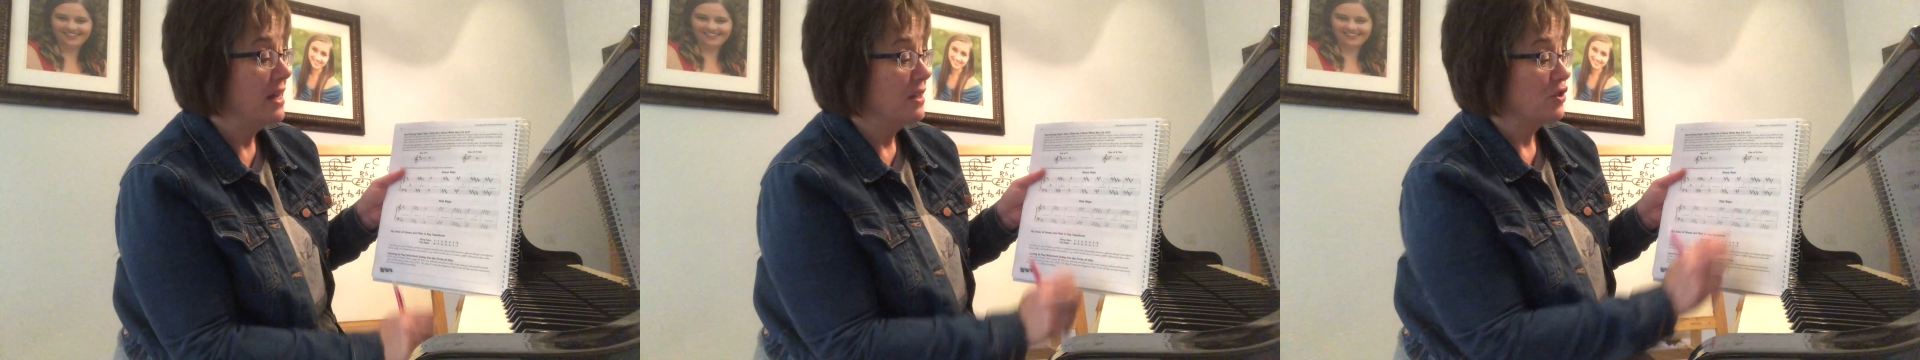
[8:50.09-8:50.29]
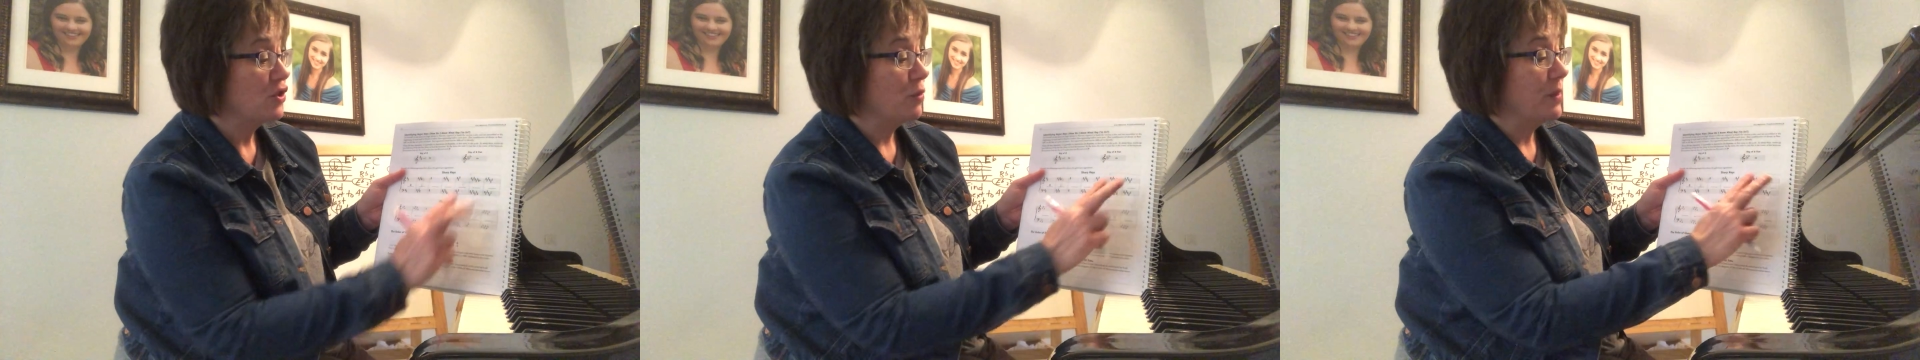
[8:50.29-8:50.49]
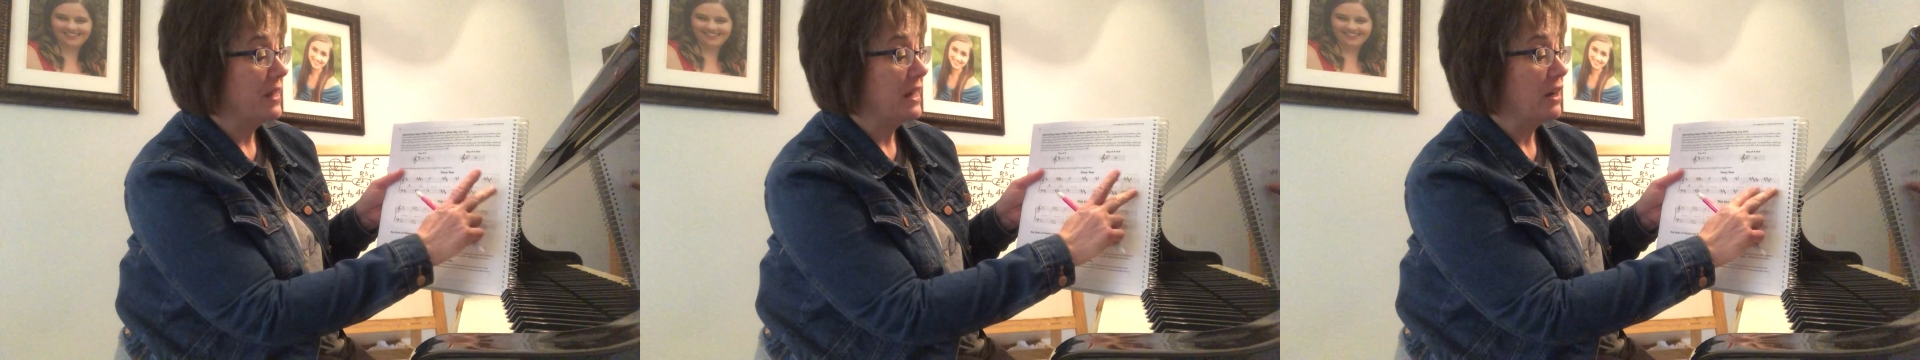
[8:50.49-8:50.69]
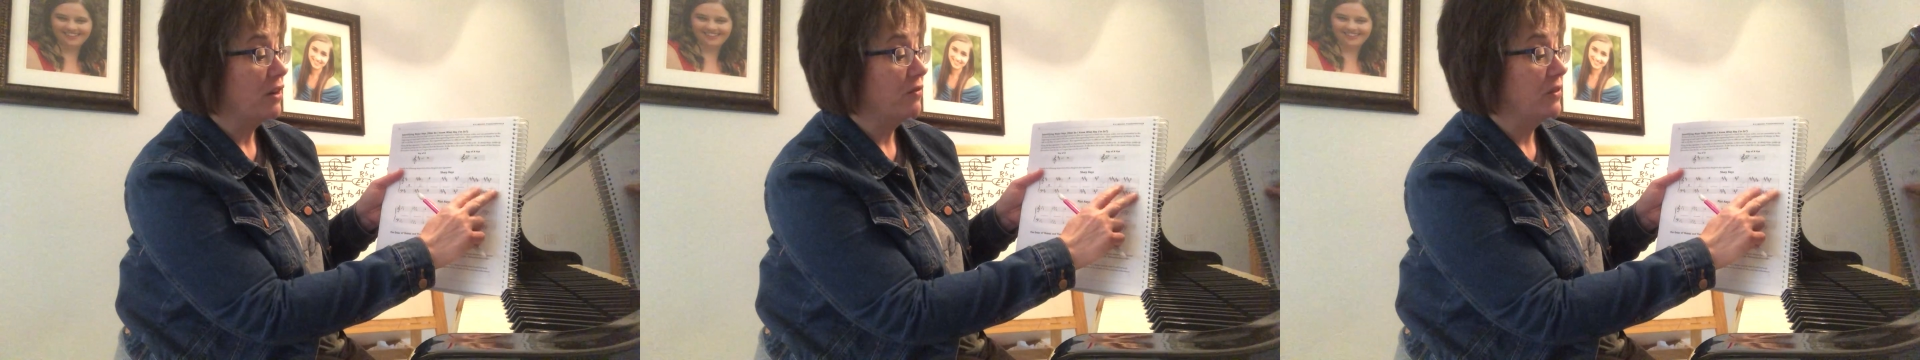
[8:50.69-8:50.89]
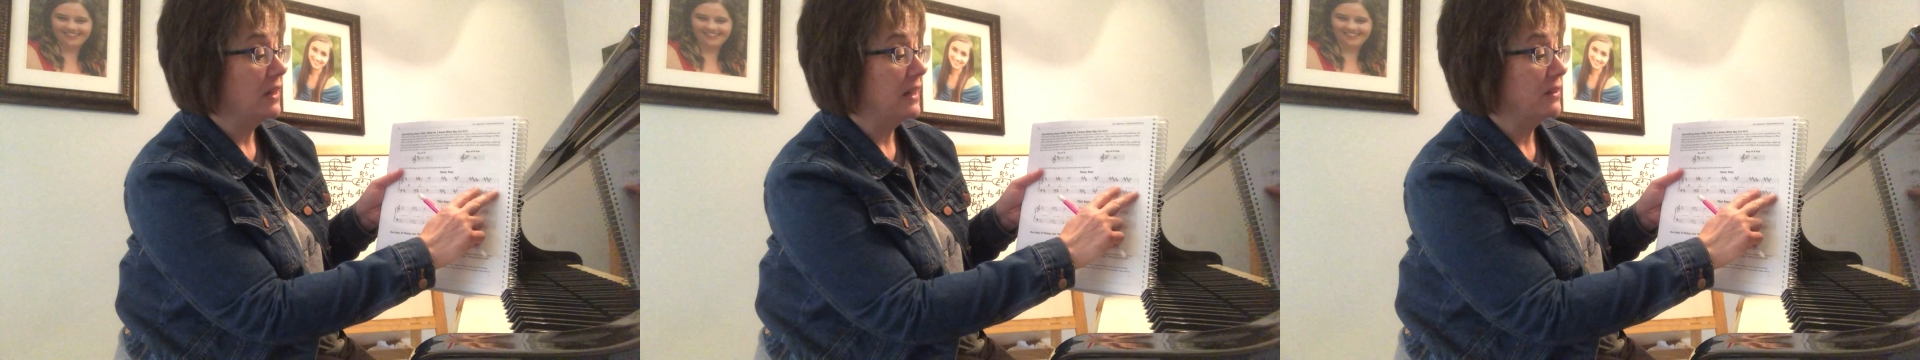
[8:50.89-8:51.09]
So be
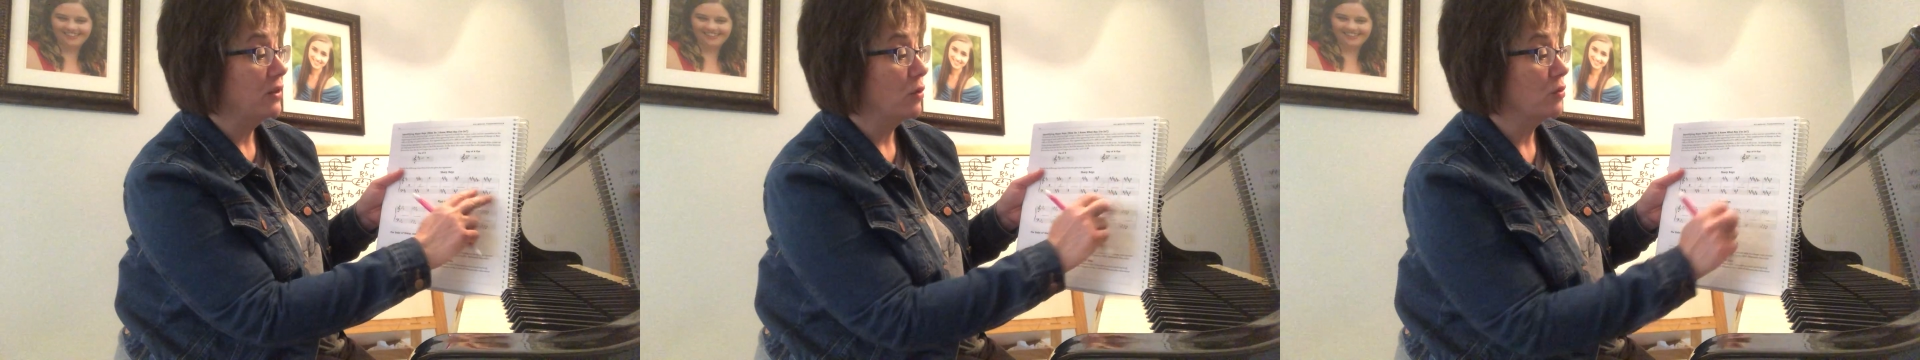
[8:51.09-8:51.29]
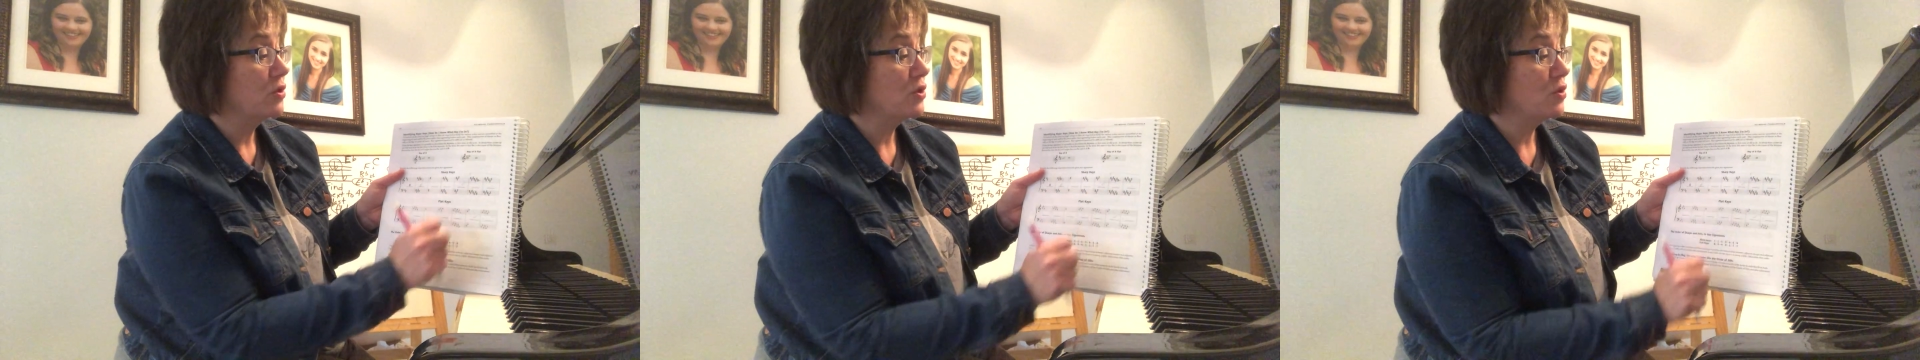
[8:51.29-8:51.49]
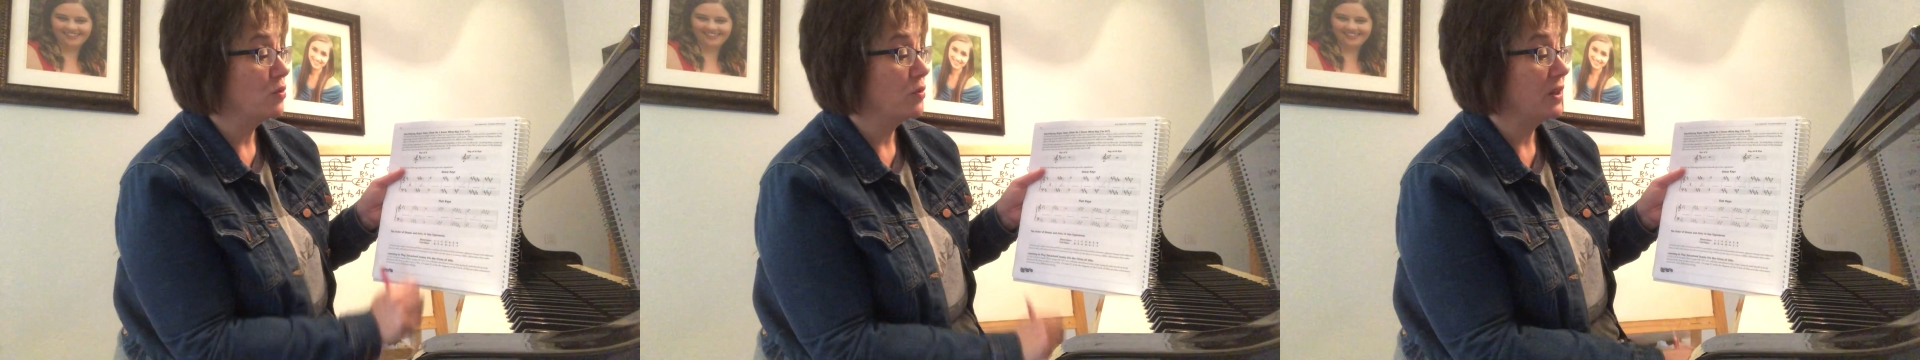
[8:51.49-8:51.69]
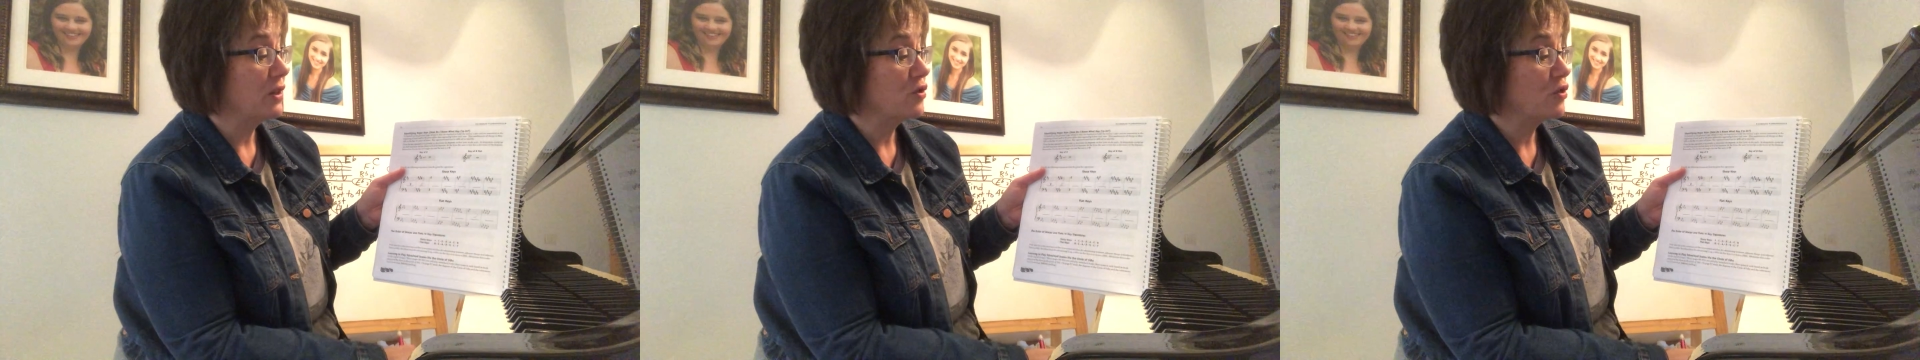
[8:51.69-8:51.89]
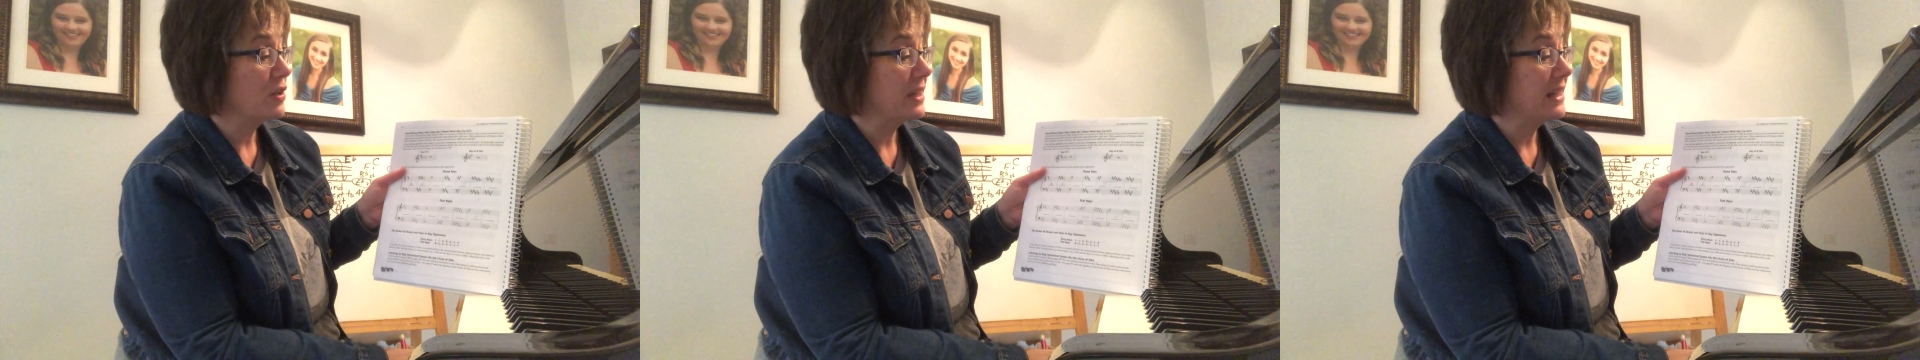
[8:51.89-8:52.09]
careful on those 2, they're
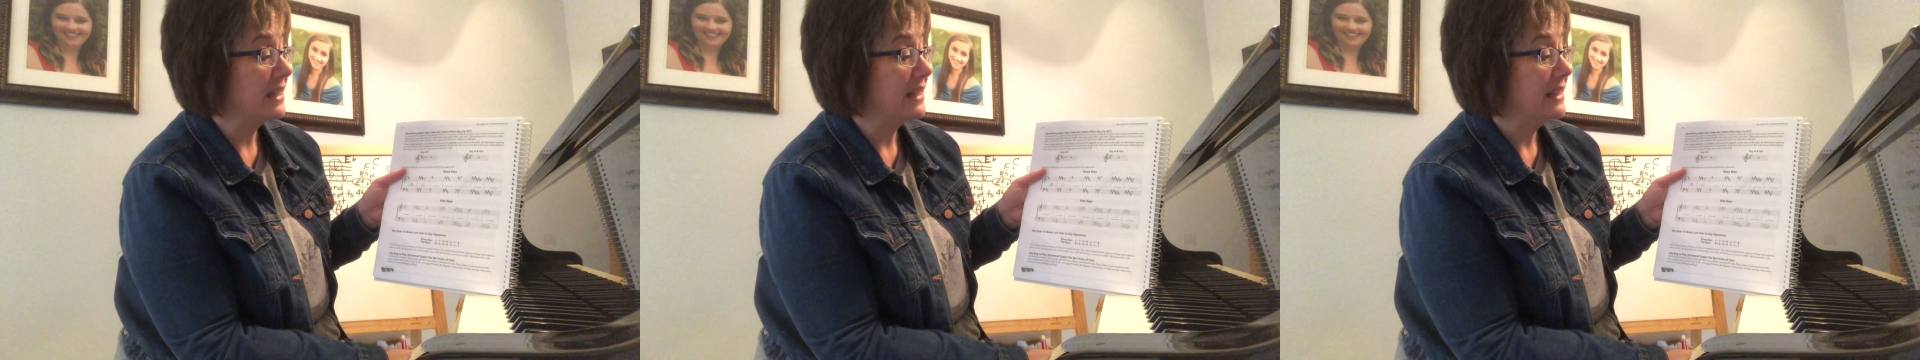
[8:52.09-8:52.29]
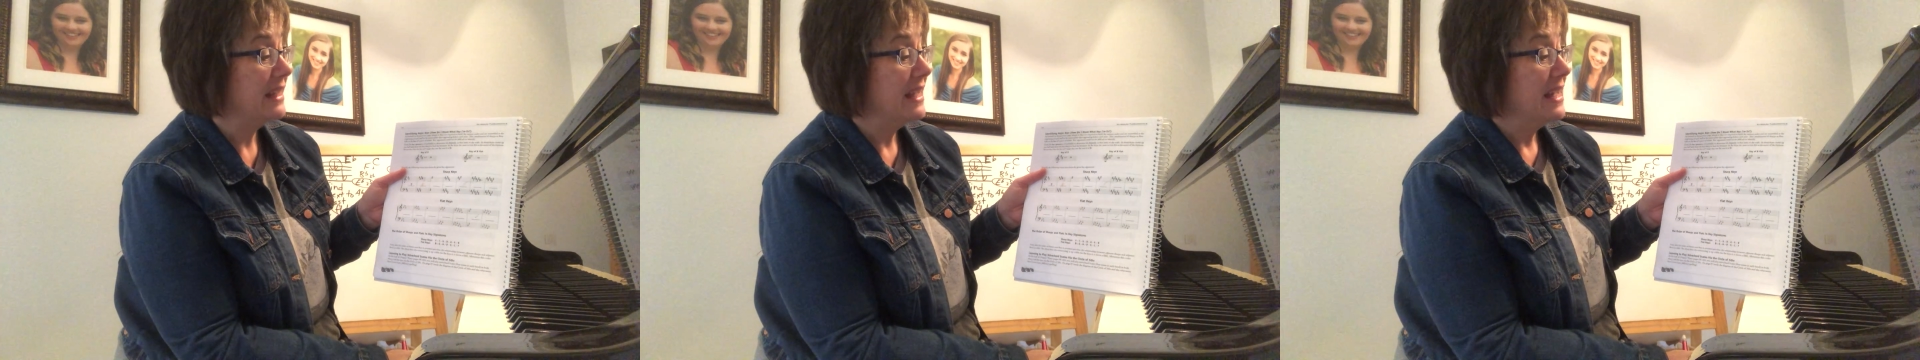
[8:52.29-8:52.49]
tricky.